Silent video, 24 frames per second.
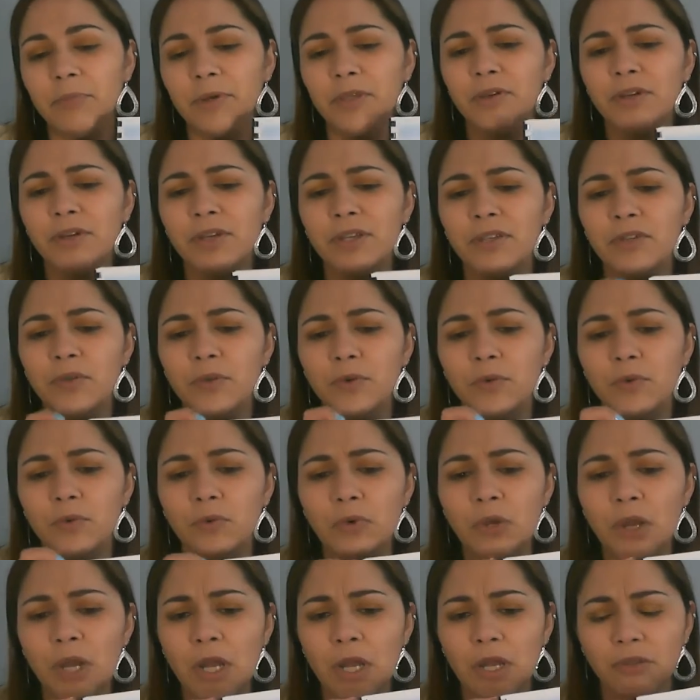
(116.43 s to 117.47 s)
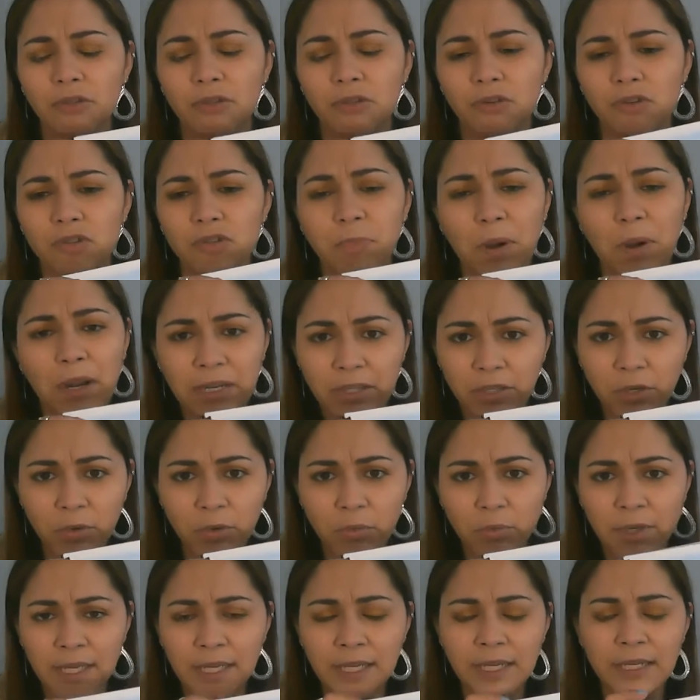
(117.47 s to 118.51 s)
but you could do those
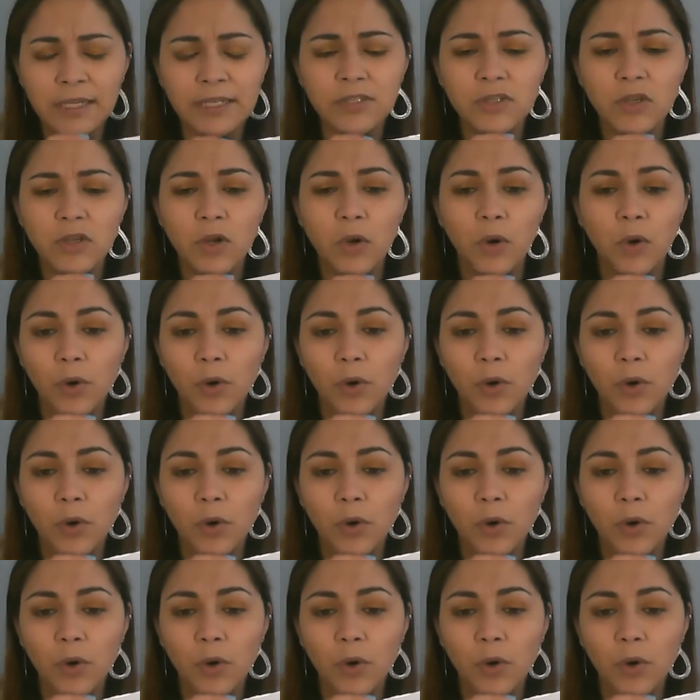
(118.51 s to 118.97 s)
binder rings,